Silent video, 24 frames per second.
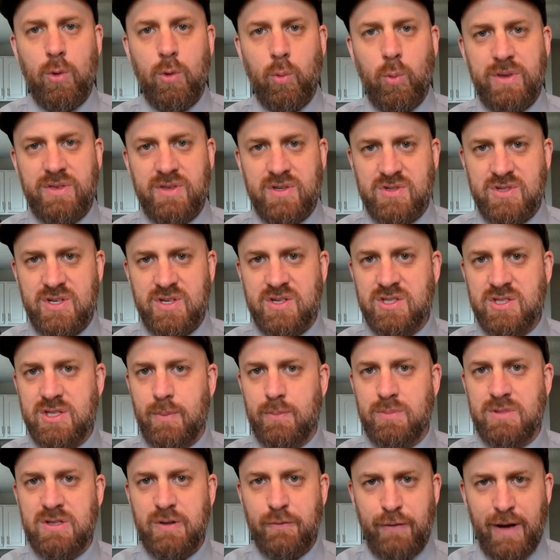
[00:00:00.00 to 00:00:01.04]
with the
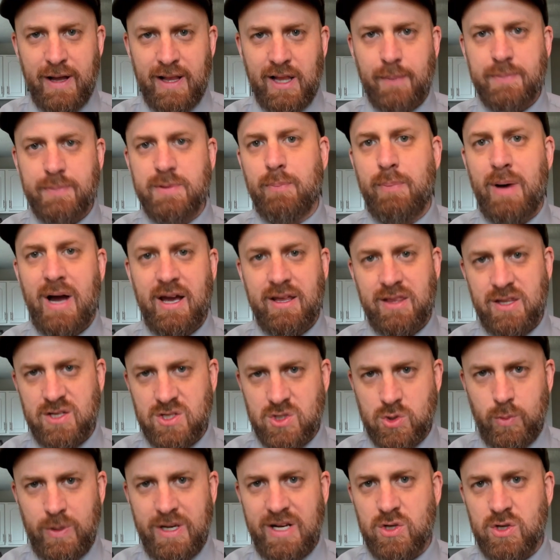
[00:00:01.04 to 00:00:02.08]
system developed by the
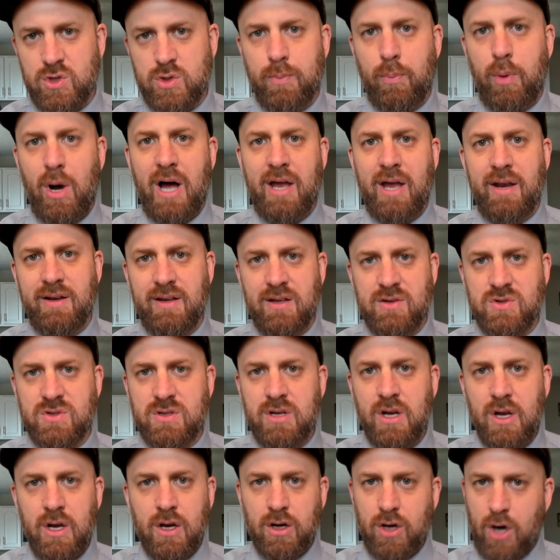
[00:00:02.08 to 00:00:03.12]
Swedish
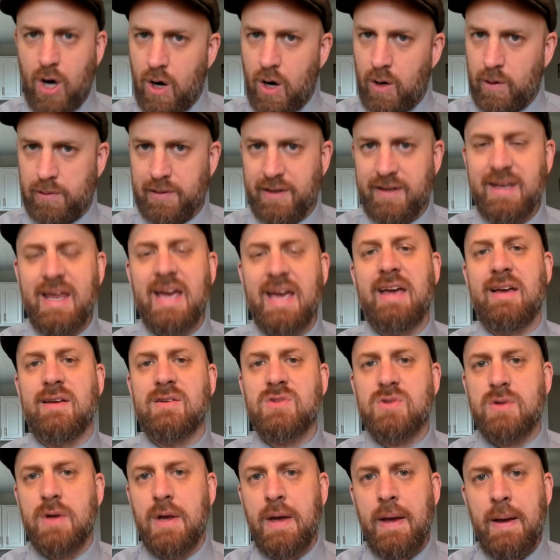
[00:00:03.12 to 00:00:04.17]
botanist Carl
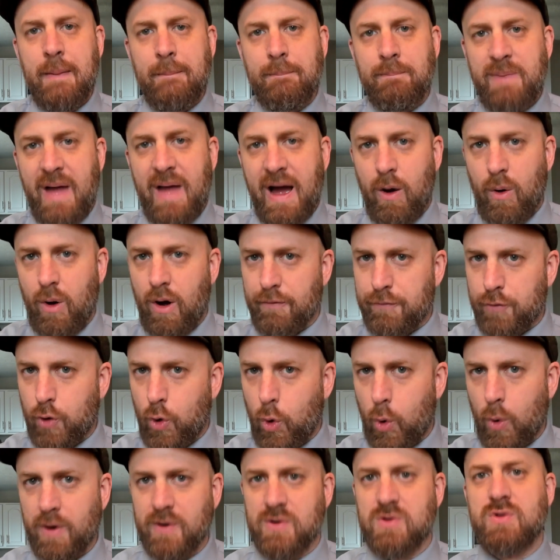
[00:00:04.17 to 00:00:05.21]
Linnaeus. Now, of
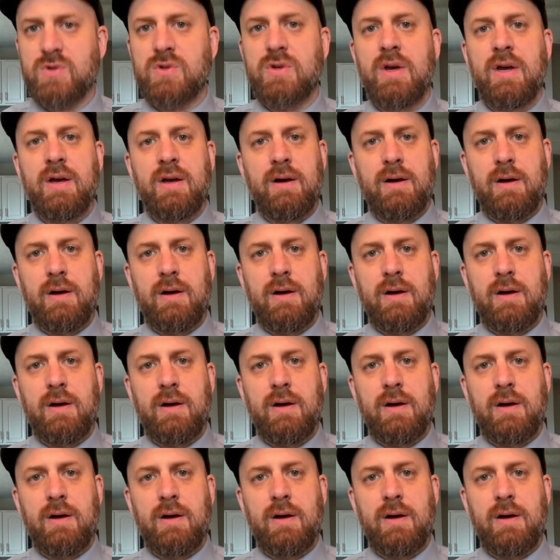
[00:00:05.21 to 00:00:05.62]
course,